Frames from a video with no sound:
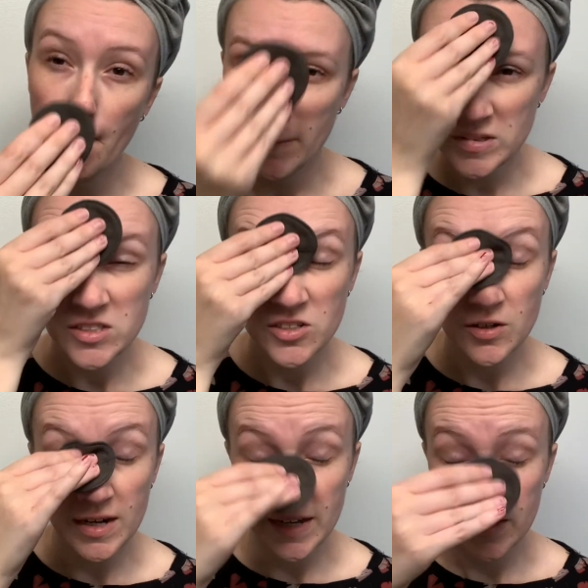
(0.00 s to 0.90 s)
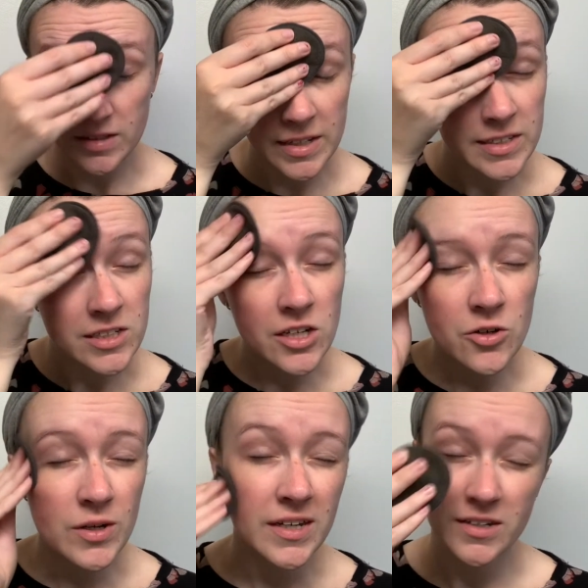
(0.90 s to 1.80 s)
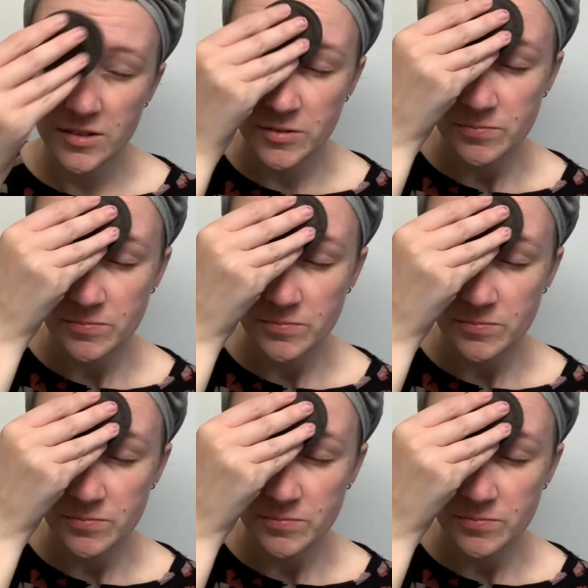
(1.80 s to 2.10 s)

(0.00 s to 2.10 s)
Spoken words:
So I like to go in